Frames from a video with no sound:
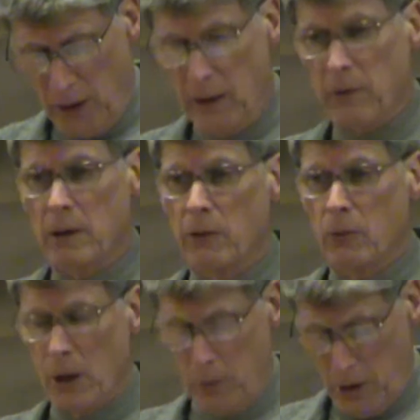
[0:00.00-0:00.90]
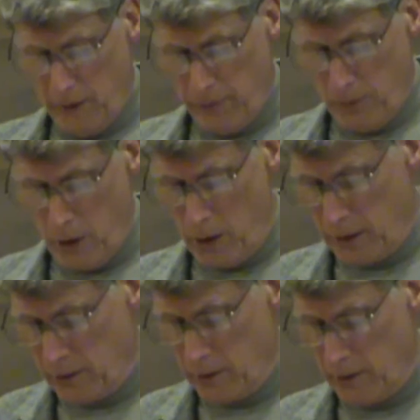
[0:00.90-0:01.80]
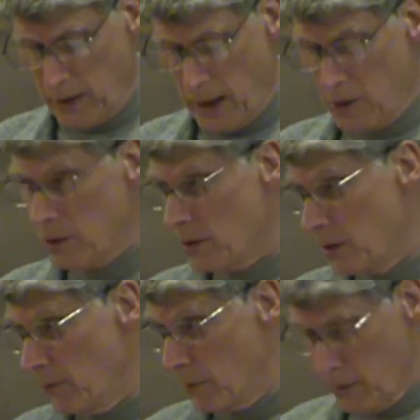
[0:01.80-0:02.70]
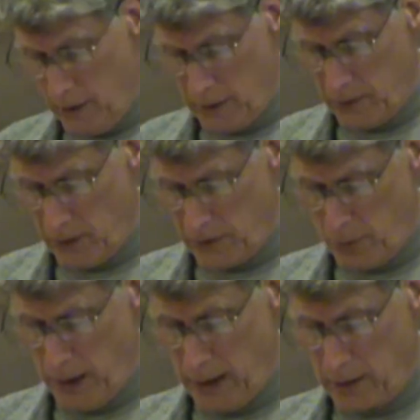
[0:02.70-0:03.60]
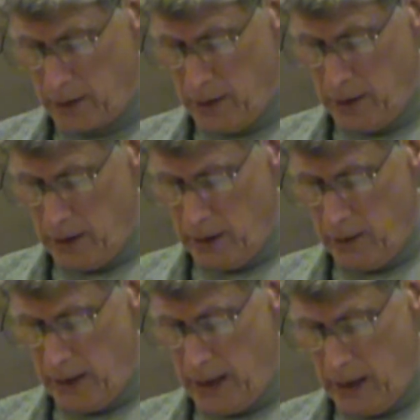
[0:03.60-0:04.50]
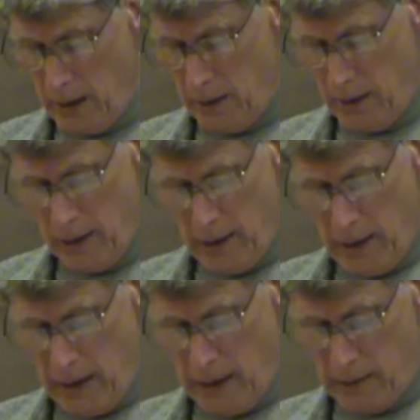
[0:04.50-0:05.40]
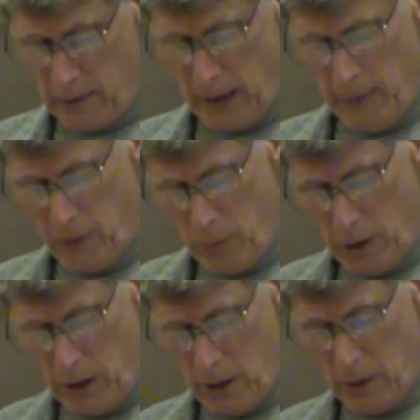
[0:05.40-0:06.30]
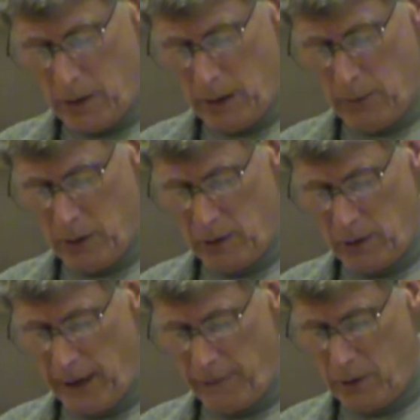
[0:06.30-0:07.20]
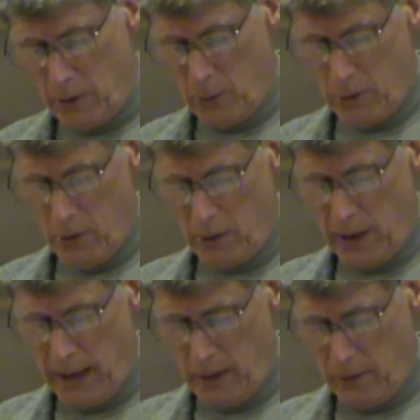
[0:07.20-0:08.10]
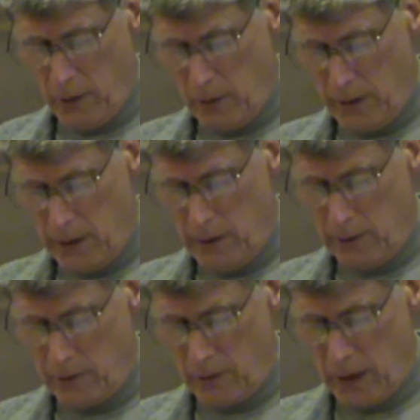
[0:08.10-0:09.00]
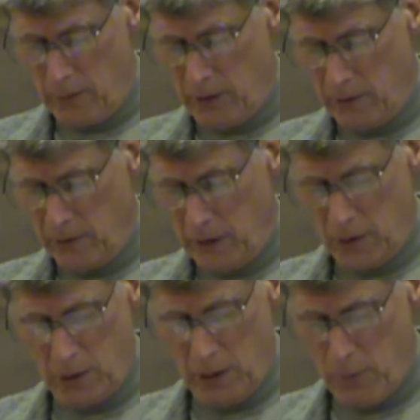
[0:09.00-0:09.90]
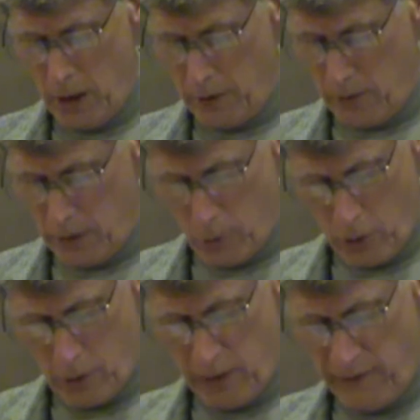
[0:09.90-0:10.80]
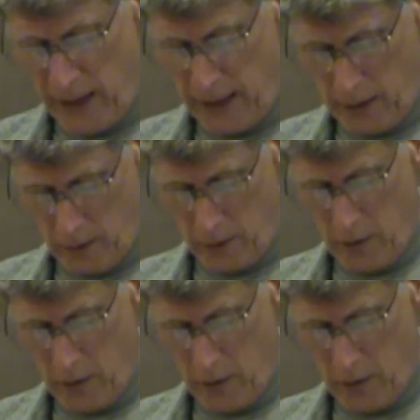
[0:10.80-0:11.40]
Even as a remedy for Merrick's nostalgia, chivalry is suspect. In the end, Hay escapes modernity, but is left in a world Hay has already described as essentially modern and morally vacant.